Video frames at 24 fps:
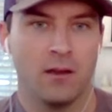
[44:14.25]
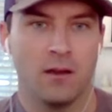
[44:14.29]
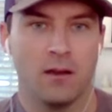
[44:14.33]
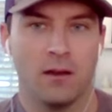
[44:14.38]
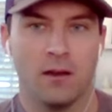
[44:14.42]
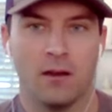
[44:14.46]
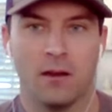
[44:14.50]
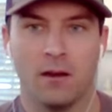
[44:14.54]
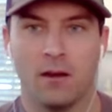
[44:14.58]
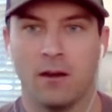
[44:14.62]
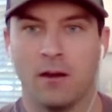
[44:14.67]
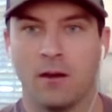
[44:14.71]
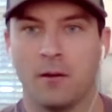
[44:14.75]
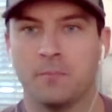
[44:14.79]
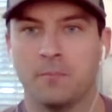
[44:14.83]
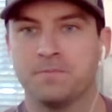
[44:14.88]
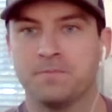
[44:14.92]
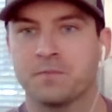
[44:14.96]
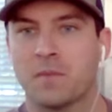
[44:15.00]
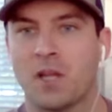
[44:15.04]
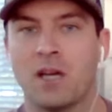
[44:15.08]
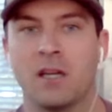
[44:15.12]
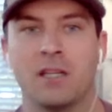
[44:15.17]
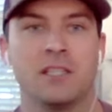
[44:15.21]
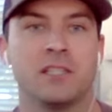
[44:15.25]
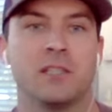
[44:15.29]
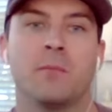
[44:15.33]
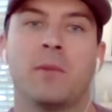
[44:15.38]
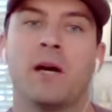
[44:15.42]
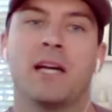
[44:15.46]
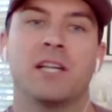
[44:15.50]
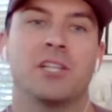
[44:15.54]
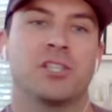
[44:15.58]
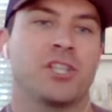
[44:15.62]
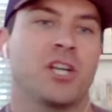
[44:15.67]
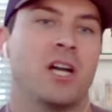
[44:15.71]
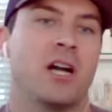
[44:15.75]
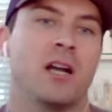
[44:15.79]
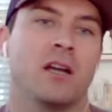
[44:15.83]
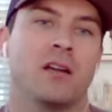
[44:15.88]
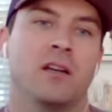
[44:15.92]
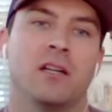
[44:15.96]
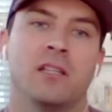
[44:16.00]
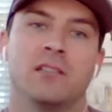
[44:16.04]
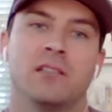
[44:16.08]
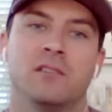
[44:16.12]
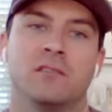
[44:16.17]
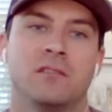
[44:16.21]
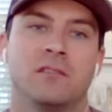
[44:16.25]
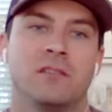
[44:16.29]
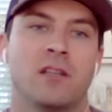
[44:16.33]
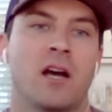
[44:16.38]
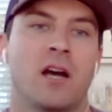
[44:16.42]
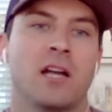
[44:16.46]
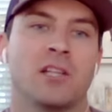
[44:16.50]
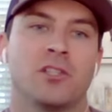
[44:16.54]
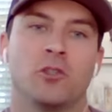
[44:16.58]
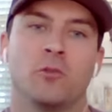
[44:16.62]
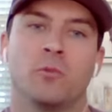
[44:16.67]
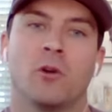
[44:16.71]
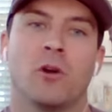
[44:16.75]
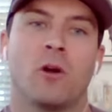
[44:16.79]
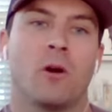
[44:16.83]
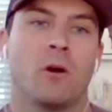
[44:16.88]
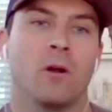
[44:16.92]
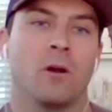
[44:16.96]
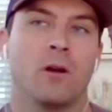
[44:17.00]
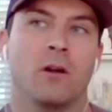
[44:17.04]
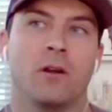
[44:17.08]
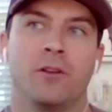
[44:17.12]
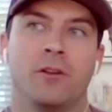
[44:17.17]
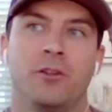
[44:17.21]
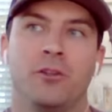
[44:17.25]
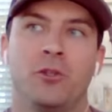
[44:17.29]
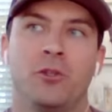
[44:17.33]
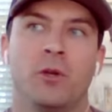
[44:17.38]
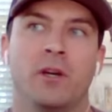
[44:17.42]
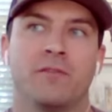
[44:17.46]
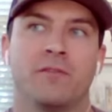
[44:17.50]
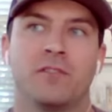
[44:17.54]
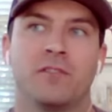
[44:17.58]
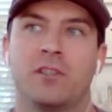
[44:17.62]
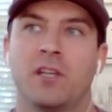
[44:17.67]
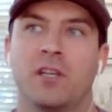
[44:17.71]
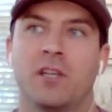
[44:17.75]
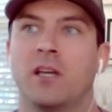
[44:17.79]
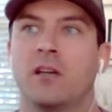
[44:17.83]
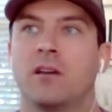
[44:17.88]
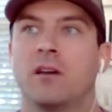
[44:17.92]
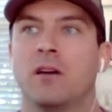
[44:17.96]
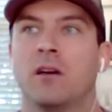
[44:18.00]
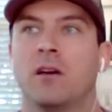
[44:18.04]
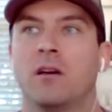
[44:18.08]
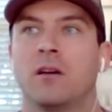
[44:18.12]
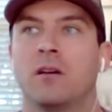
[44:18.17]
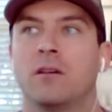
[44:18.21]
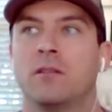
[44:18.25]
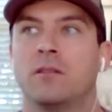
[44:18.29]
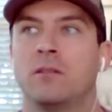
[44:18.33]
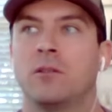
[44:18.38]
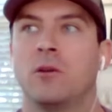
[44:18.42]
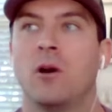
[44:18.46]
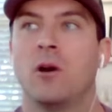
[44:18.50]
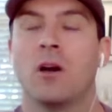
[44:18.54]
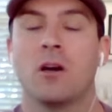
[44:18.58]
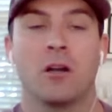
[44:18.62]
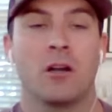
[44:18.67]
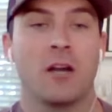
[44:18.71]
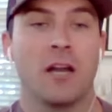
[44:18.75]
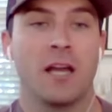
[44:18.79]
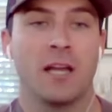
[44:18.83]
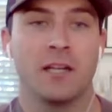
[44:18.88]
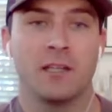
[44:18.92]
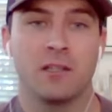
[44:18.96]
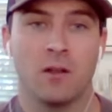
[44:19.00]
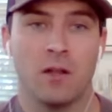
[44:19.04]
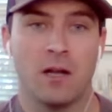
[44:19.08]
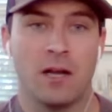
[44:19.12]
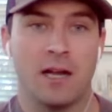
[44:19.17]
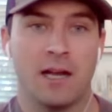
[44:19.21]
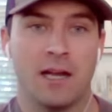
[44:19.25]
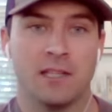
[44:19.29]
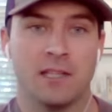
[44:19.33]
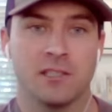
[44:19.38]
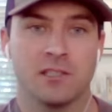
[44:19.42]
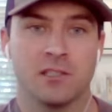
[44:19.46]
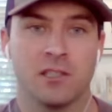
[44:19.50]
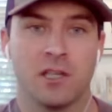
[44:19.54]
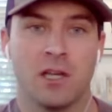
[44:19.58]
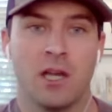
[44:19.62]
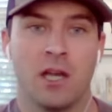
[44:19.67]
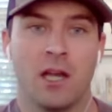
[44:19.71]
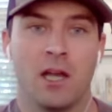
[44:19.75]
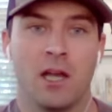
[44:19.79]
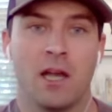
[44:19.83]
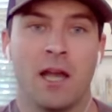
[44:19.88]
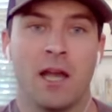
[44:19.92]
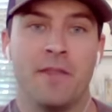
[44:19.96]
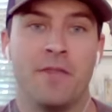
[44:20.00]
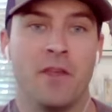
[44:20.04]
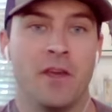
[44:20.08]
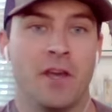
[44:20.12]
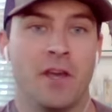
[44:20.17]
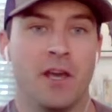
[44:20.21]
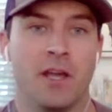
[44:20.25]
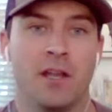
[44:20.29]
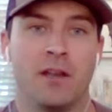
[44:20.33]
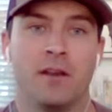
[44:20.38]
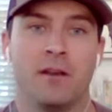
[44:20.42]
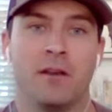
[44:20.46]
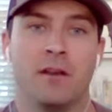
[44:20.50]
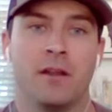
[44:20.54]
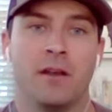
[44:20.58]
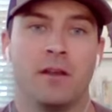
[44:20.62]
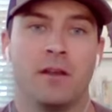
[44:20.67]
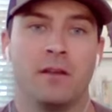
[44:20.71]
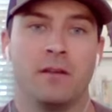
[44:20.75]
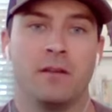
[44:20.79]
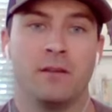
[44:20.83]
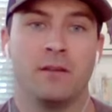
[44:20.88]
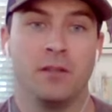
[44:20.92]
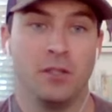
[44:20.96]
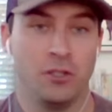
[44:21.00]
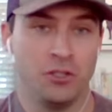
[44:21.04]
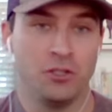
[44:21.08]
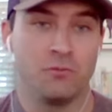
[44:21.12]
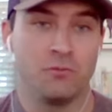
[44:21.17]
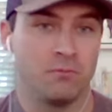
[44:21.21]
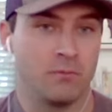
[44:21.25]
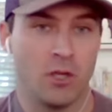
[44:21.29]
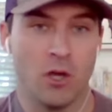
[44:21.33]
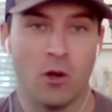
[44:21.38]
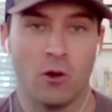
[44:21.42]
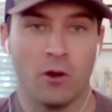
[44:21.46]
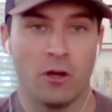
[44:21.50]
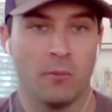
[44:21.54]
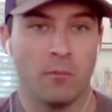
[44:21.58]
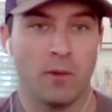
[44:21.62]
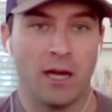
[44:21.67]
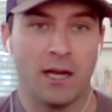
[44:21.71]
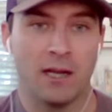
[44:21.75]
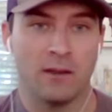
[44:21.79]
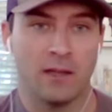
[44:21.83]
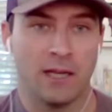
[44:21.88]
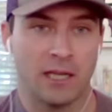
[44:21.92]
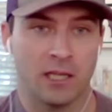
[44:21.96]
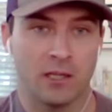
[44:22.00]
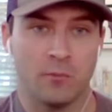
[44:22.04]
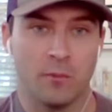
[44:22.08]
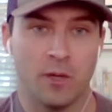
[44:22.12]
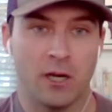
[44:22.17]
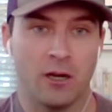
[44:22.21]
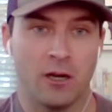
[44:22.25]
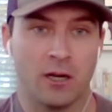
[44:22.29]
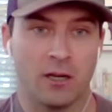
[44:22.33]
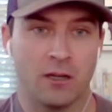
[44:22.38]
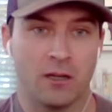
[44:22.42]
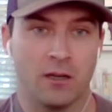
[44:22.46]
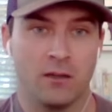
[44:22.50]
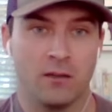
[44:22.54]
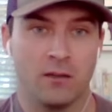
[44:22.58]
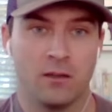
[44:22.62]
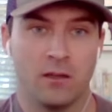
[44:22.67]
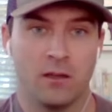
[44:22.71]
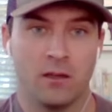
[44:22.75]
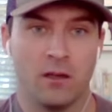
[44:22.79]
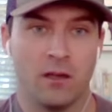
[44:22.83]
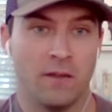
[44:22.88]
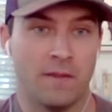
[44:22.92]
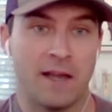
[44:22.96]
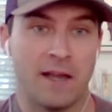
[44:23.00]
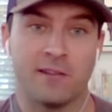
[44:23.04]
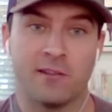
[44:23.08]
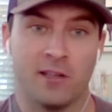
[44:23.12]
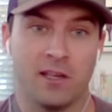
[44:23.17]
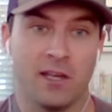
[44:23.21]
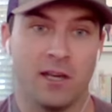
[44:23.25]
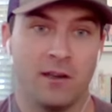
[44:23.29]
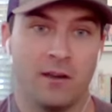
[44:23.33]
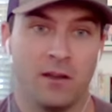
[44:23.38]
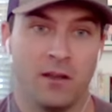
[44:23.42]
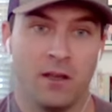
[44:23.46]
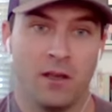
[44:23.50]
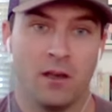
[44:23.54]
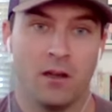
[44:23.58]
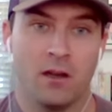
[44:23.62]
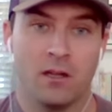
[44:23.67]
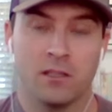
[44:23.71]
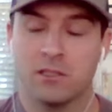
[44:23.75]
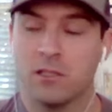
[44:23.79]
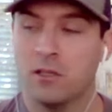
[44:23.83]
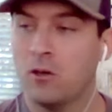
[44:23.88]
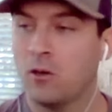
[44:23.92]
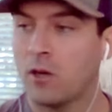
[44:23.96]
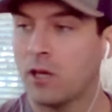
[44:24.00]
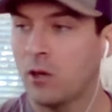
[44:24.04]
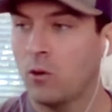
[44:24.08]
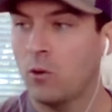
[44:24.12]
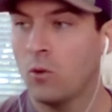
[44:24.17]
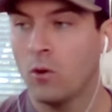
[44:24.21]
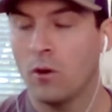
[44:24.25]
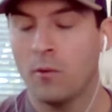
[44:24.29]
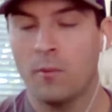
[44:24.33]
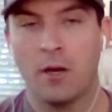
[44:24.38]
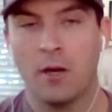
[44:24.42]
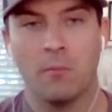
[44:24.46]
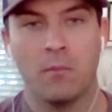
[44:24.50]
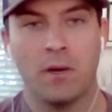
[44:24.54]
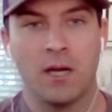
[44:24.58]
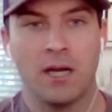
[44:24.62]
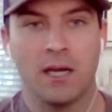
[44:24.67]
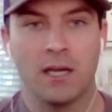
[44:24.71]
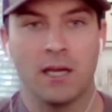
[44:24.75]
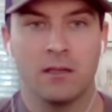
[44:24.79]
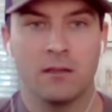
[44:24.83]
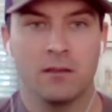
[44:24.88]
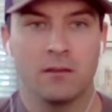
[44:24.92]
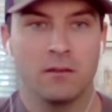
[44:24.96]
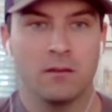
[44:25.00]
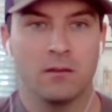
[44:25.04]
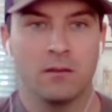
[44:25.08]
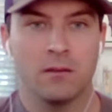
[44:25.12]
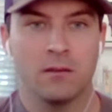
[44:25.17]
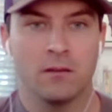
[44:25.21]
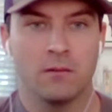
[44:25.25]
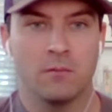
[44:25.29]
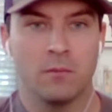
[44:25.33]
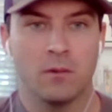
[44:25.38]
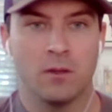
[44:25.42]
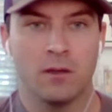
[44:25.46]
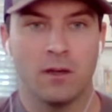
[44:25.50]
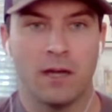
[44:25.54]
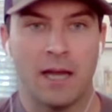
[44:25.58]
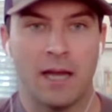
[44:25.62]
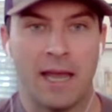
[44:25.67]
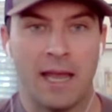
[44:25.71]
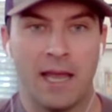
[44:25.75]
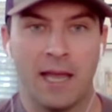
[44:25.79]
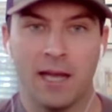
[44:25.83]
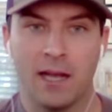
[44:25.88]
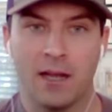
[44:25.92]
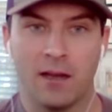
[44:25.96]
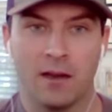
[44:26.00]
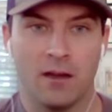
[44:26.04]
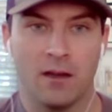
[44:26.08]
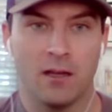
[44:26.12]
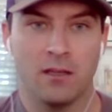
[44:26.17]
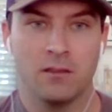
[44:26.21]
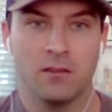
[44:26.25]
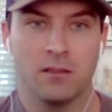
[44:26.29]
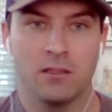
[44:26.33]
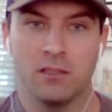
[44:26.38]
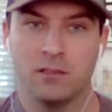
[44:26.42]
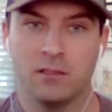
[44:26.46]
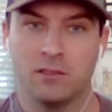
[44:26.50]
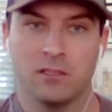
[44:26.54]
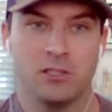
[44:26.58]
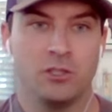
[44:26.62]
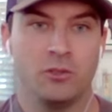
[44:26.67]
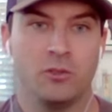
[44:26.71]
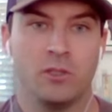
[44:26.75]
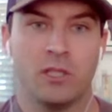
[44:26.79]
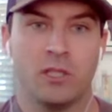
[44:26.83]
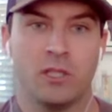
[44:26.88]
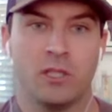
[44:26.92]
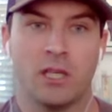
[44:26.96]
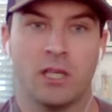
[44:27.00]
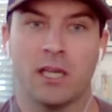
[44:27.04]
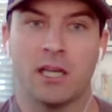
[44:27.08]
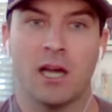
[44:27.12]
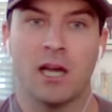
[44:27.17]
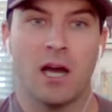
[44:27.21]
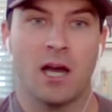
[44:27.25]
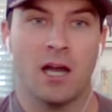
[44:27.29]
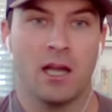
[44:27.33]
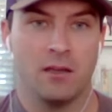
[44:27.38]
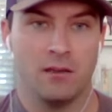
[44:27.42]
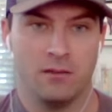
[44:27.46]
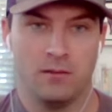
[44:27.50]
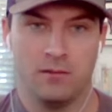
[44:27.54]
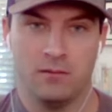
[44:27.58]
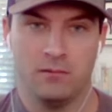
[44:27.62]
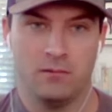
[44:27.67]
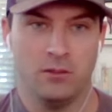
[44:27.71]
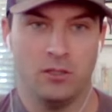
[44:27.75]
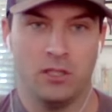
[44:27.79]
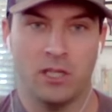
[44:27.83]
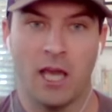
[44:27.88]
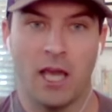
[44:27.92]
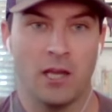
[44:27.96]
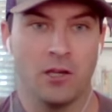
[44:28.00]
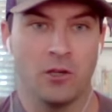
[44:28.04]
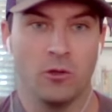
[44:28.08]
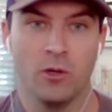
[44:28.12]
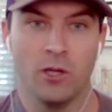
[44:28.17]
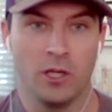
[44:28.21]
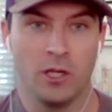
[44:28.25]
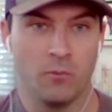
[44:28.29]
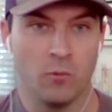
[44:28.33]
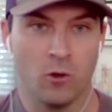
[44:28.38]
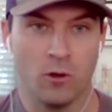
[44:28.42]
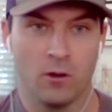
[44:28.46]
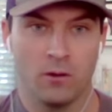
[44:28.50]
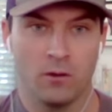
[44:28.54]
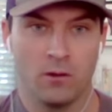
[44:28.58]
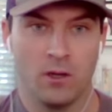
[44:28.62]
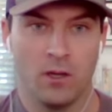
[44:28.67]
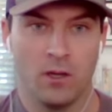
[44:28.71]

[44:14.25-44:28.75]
Um, and he said buying a shotgun's not super hard. You have to take a you know hunter ed class, and then you just go in and buy it like in America, and that's it. And I was like, okay, well, what about buying a, a handgun? And he said you cannot, you can't do it anymore. Right.